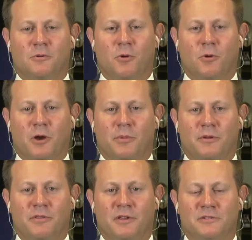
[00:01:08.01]
quite a bit
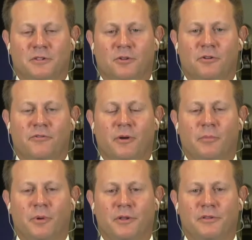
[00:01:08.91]
of things to learn
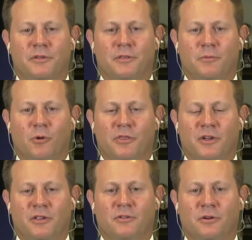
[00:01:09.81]
from. But the one
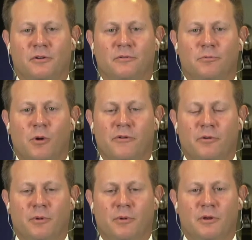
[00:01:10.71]
thing I took away
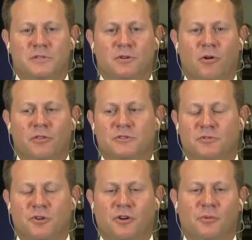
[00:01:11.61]
from it is all these
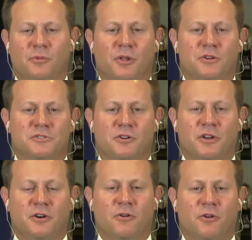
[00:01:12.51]
returning players that are
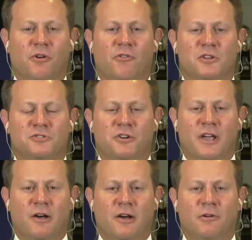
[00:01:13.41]
here on our roster
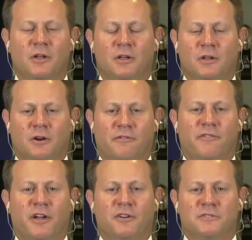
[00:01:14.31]
now are
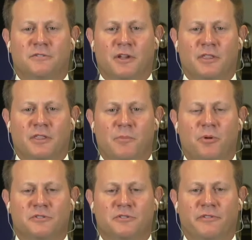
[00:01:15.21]
fighters, right? They
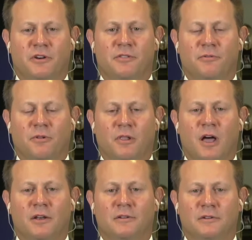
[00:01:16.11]
persevered through a
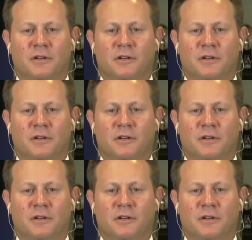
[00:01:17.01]
lot.